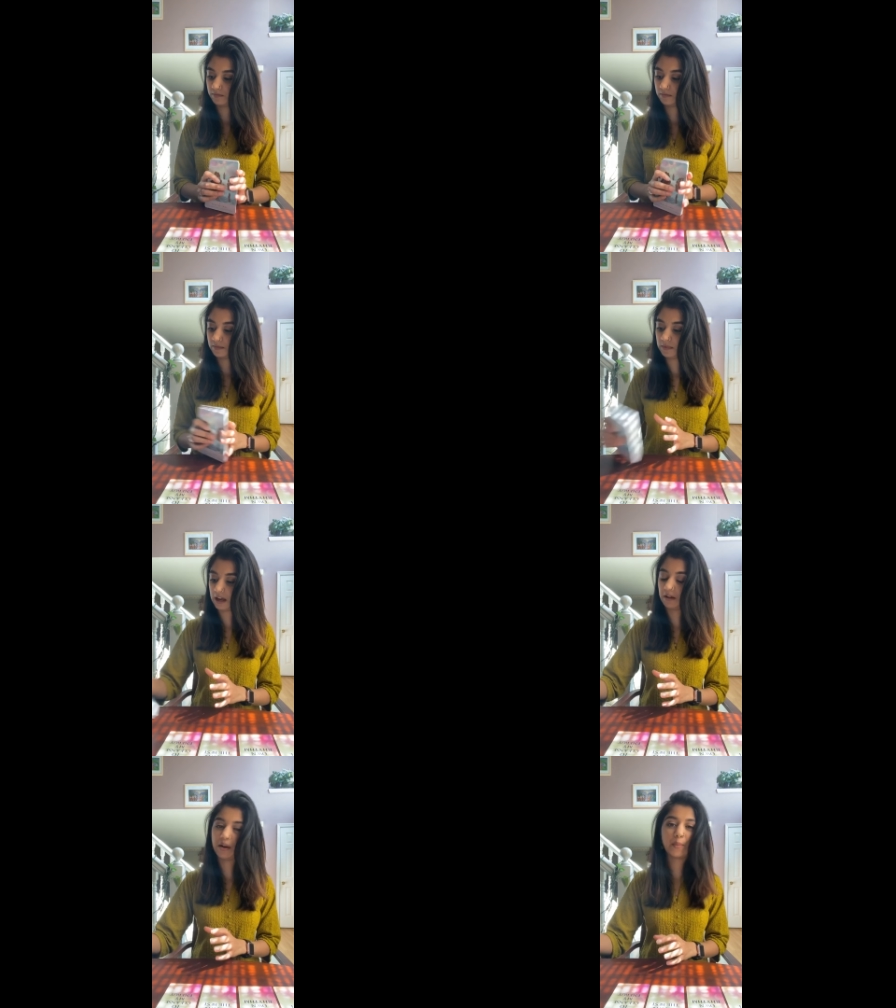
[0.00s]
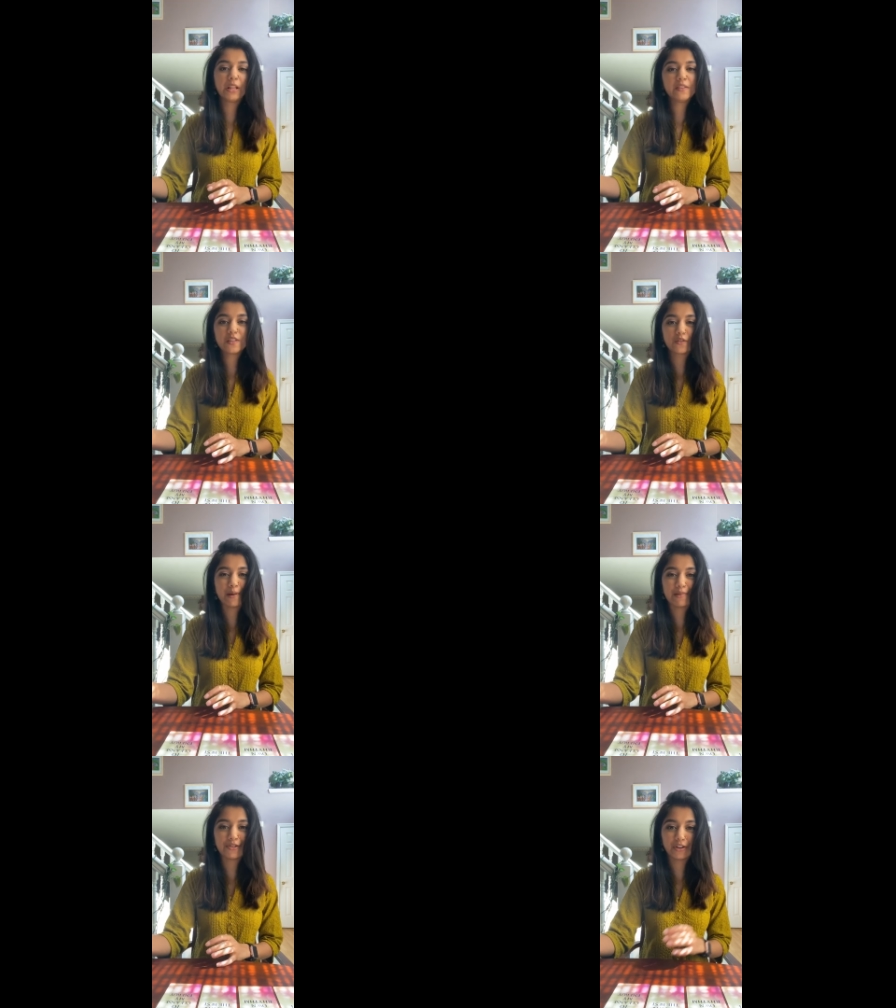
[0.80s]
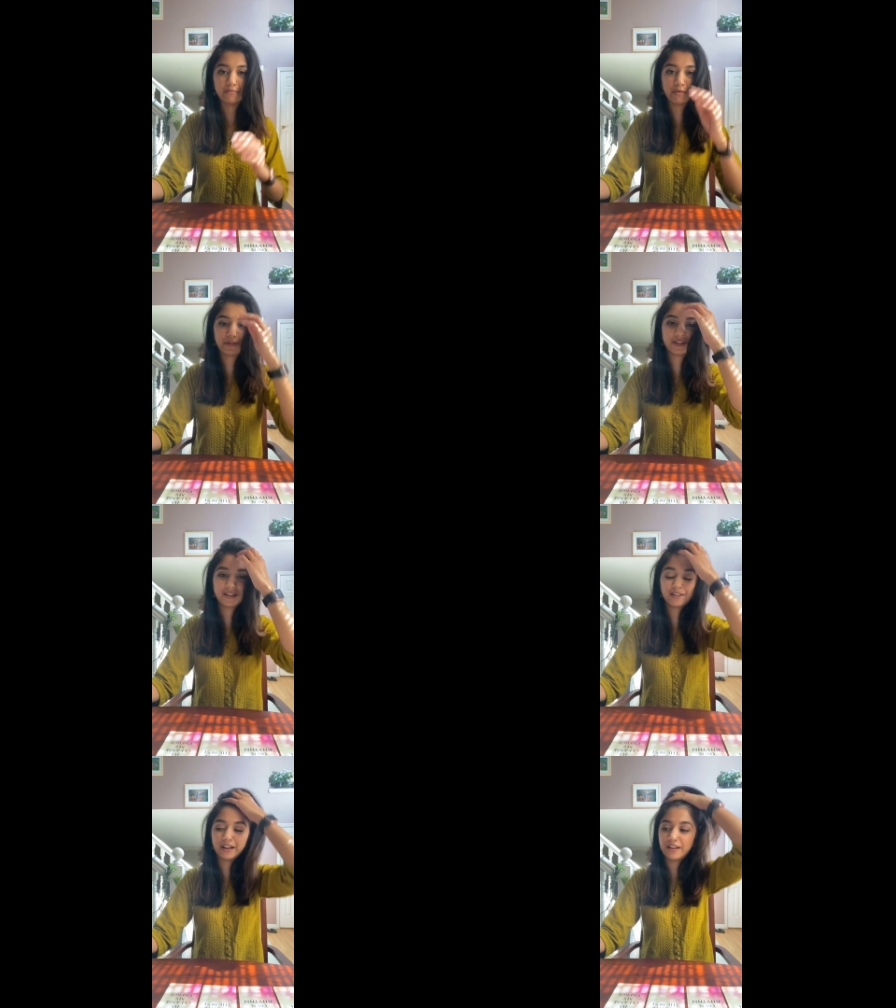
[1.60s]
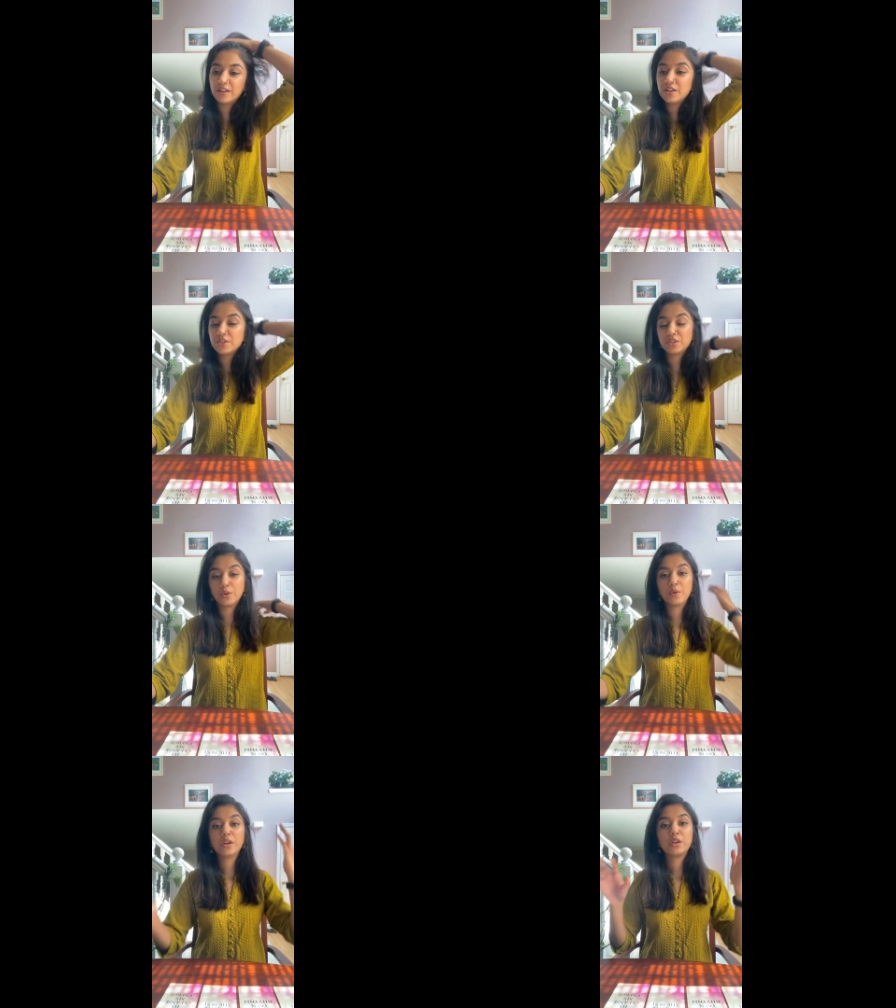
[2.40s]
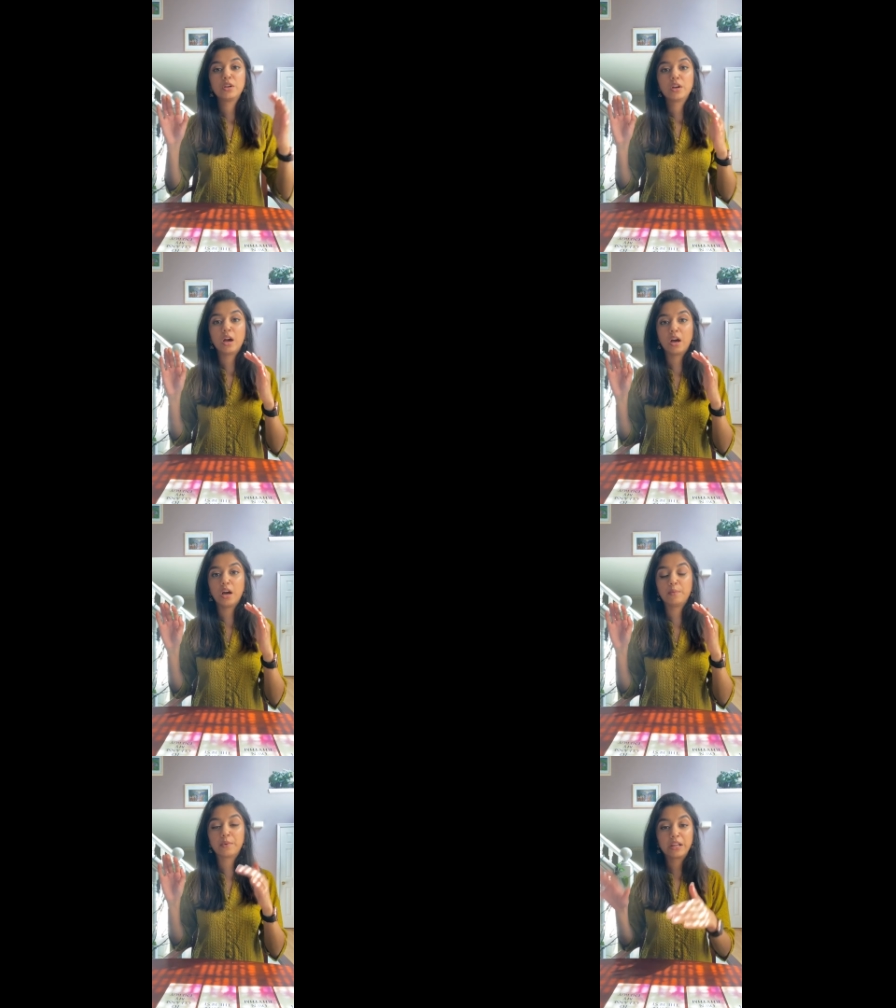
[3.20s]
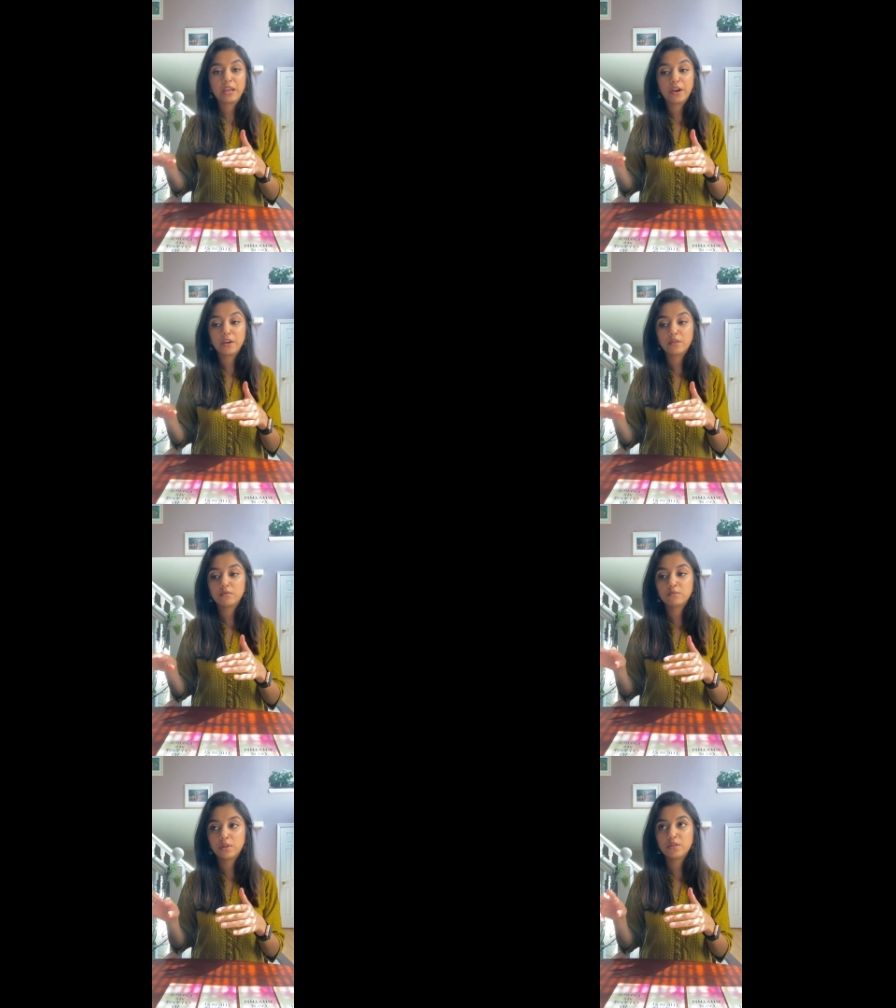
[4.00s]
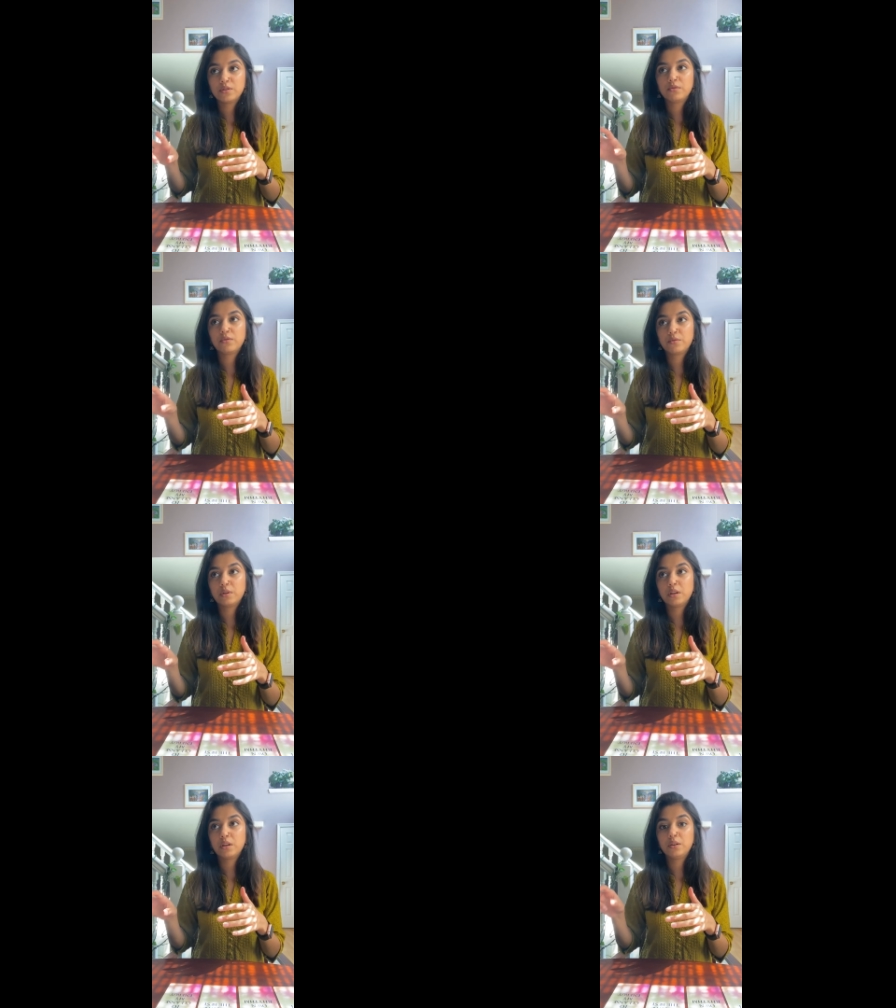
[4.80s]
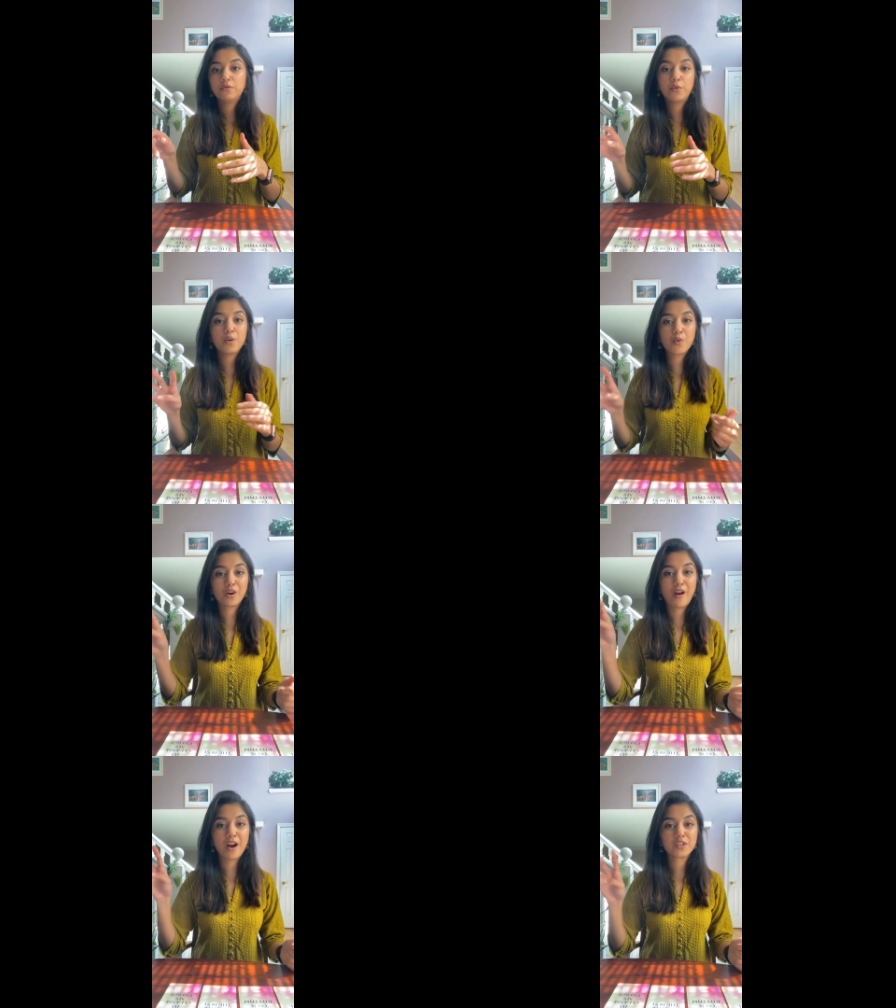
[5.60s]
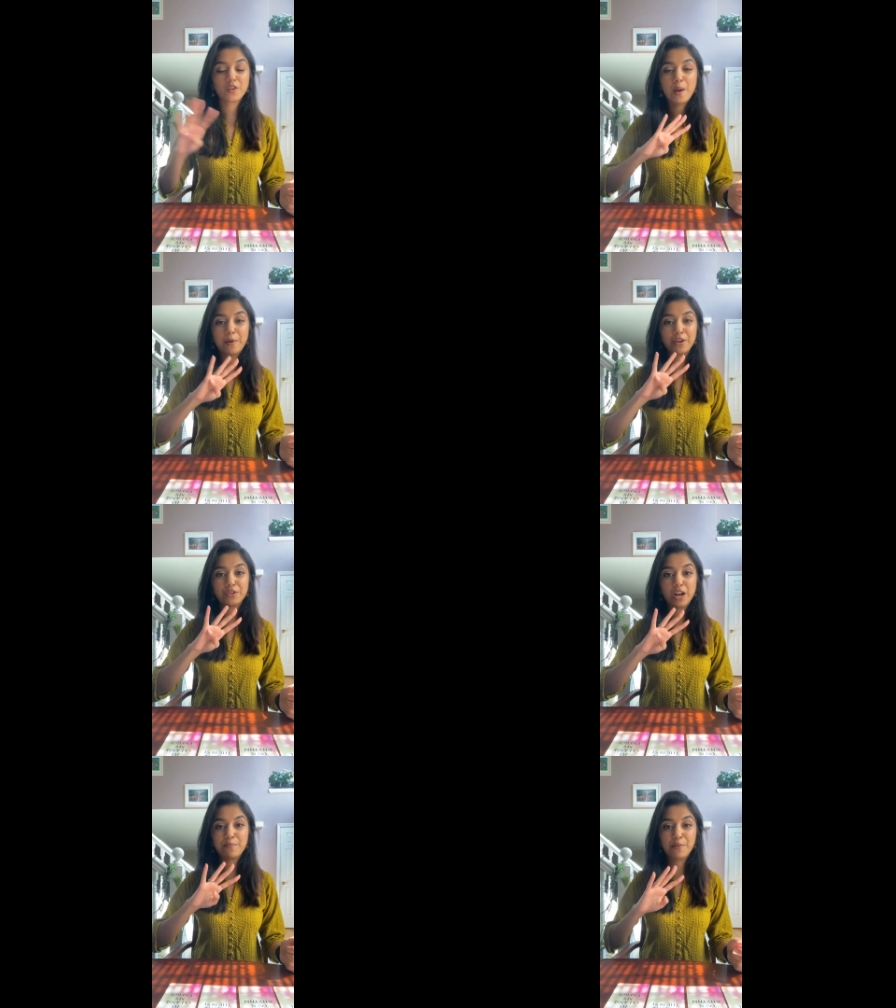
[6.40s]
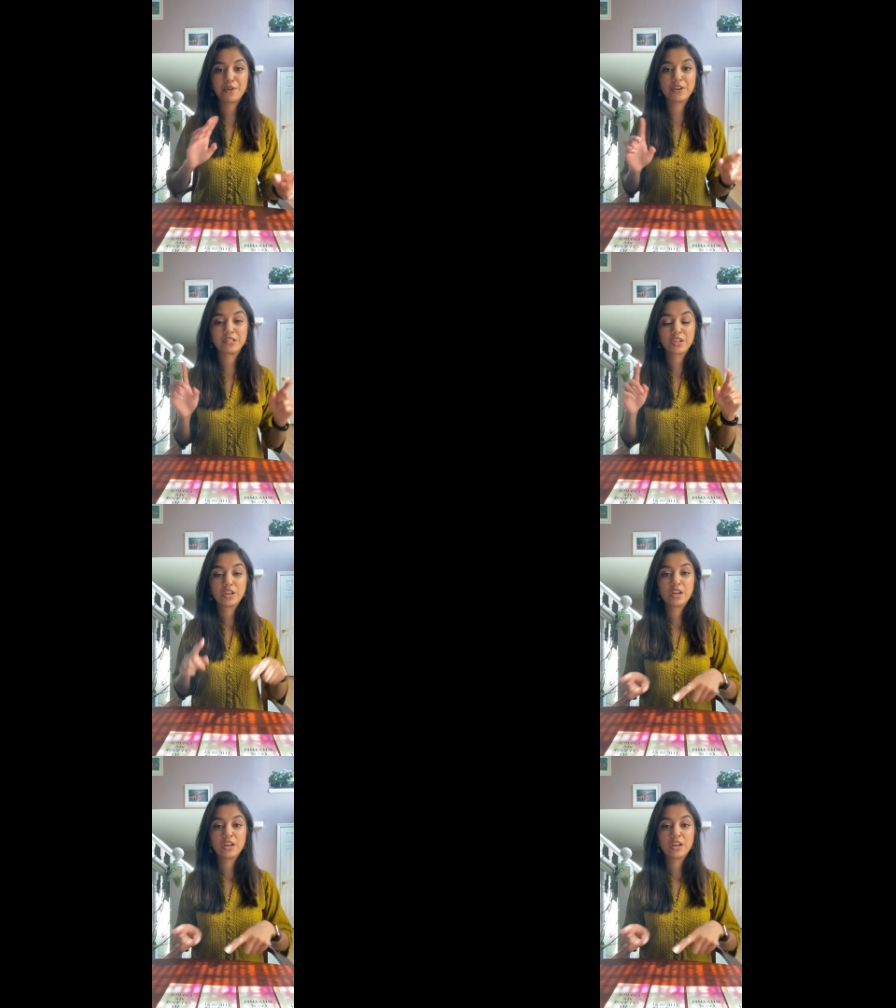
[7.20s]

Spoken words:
Yeah, I'm gonna leave this for my Patreon members. All right, so I'm gonna get 1, 2, 3, 4 more cards for my Patreon members.